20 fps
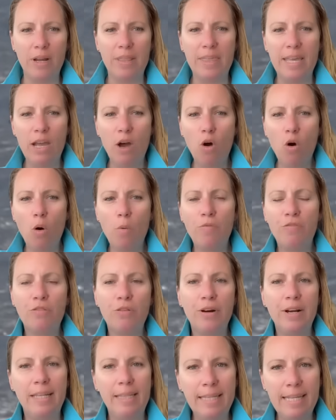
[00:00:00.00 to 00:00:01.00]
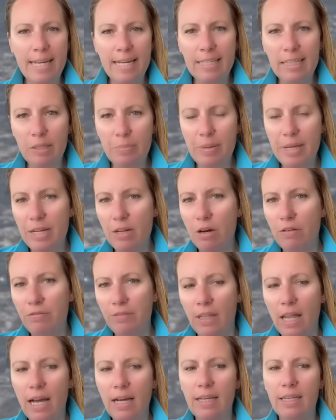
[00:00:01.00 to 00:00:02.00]
They hope for a little bit of
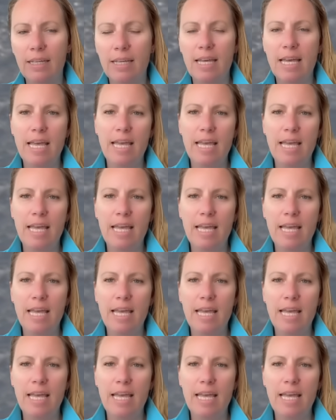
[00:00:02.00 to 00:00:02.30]
luck